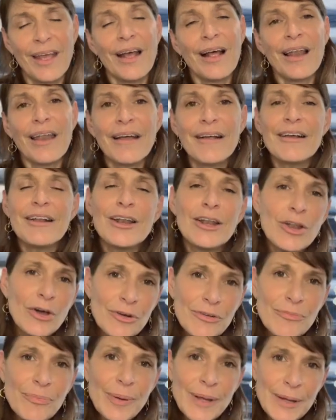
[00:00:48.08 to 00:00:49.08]
Like a lot
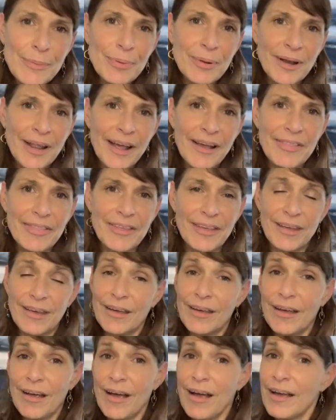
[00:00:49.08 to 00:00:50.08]
of people out
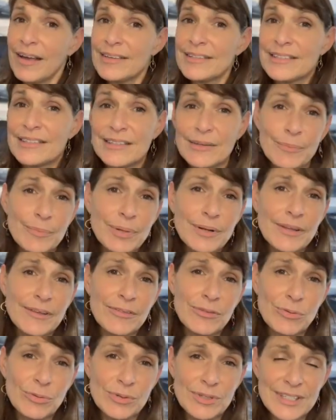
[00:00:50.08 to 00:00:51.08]
there, I simply
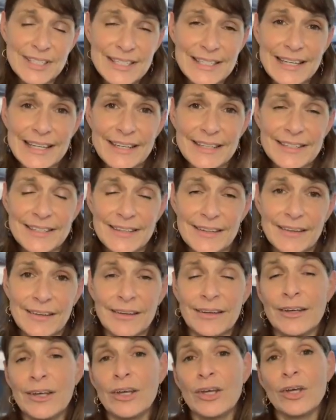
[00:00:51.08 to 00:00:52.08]
thought dyslexia
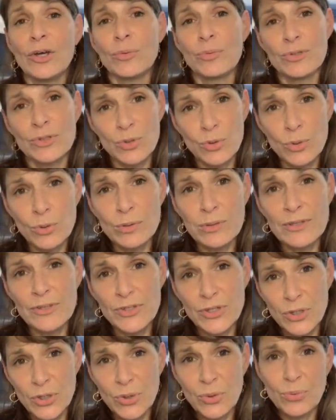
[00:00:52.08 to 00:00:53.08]
was all to
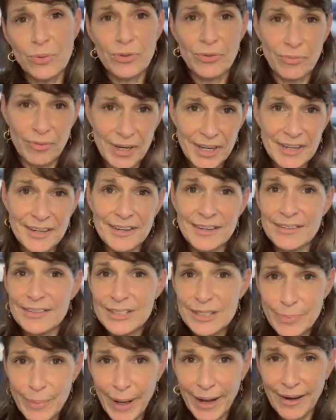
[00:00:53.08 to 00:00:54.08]
do with reading and
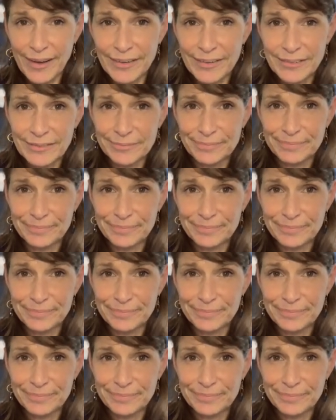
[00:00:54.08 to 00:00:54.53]
spelling.